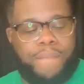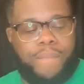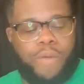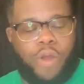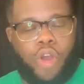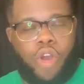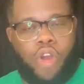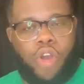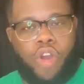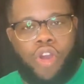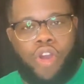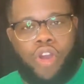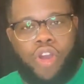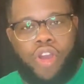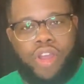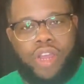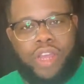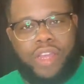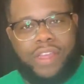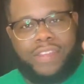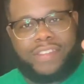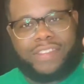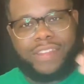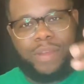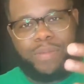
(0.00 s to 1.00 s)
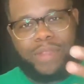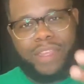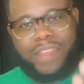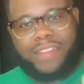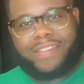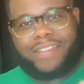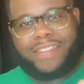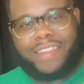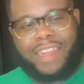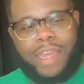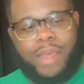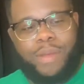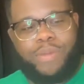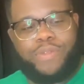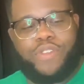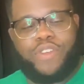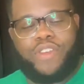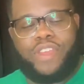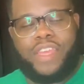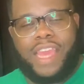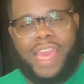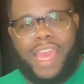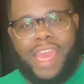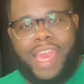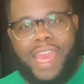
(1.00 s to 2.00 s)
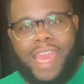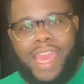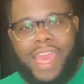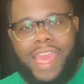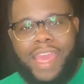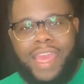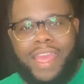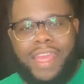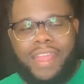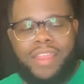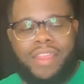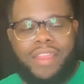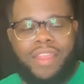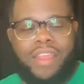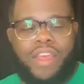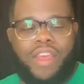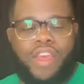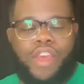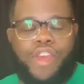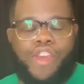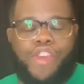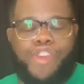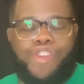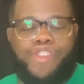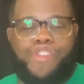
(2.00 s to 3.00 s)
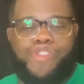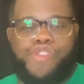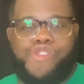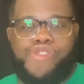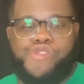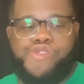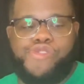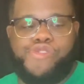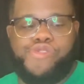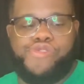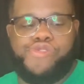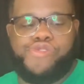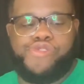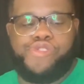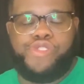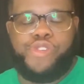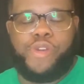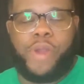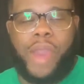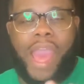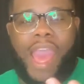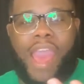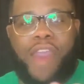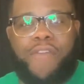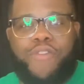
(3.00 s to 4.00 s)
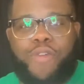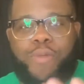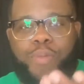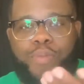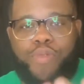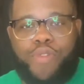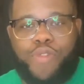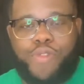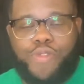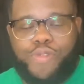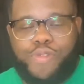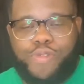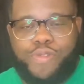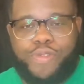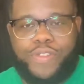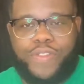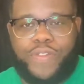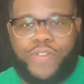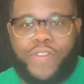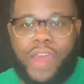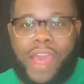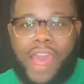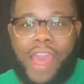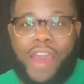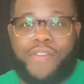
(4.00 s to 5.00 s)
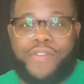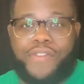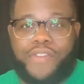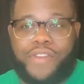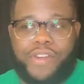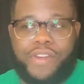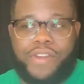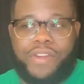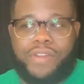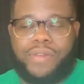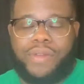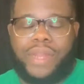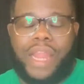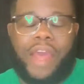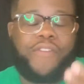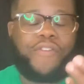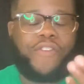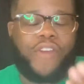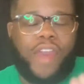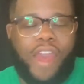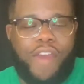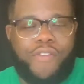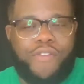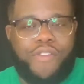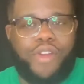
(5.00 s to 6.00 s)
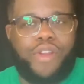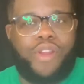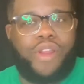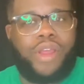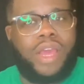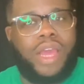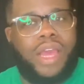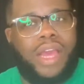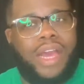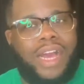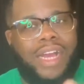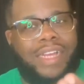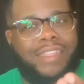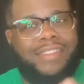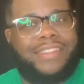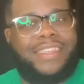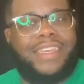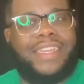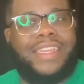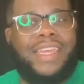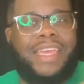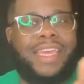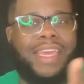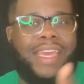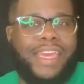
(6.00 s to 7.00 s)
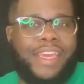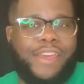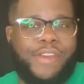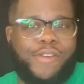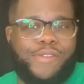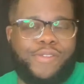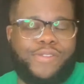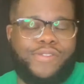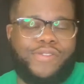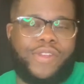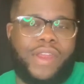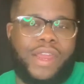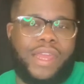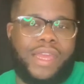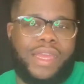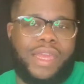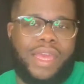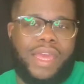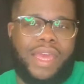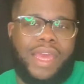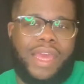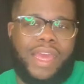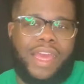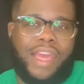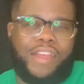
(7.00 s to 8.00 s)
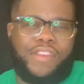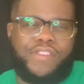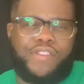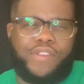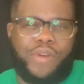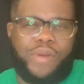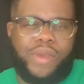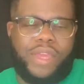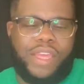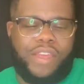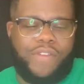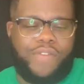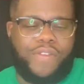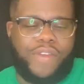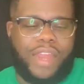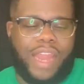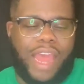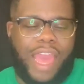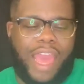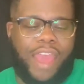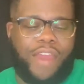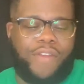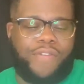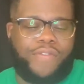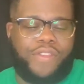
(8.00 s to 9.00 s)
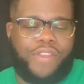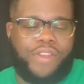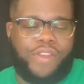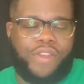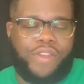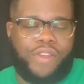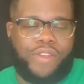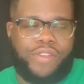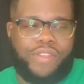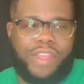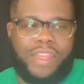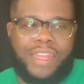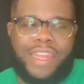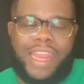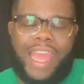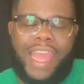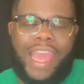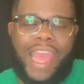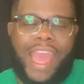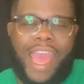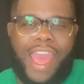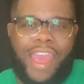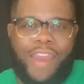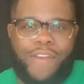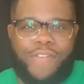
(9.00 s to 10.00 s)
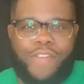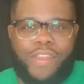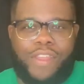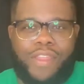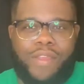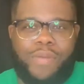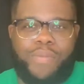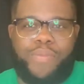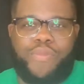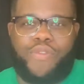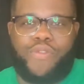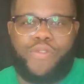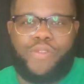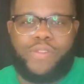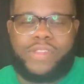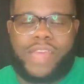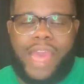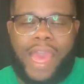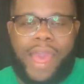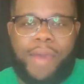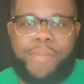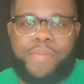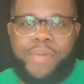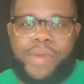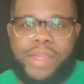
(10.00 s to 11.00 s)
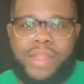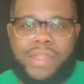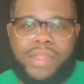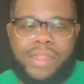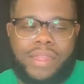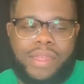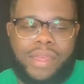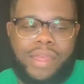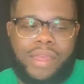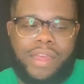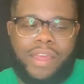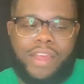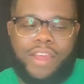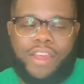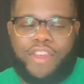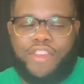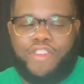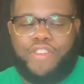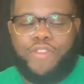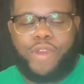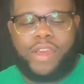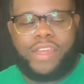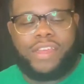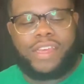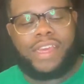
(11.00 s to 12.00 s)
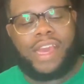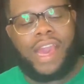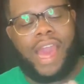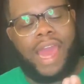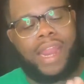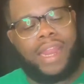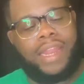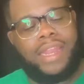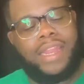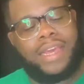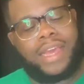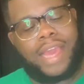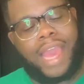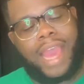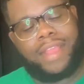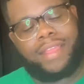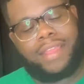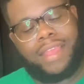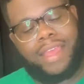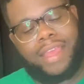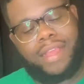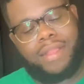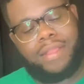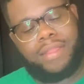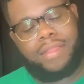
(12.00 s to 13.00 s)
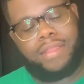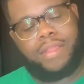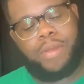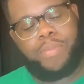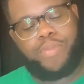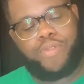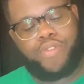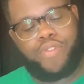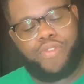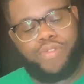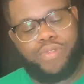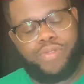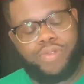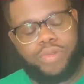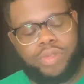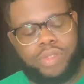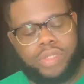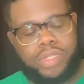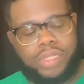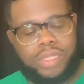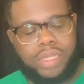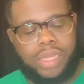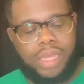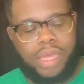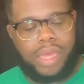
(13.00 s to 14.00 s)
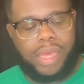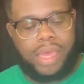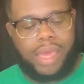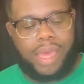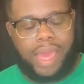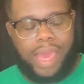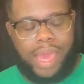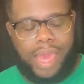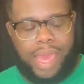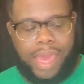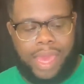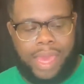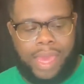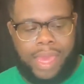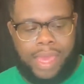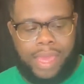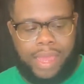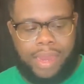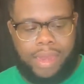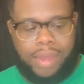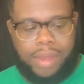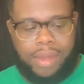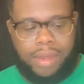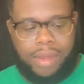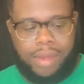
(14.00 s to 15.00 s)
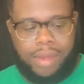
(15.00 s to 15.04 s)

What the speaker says: or something slams on your hand, you'll have a bruise forever. Not forever, until it heals, right? And so even after the day after the bruise happened, you could kind of look at the bruise and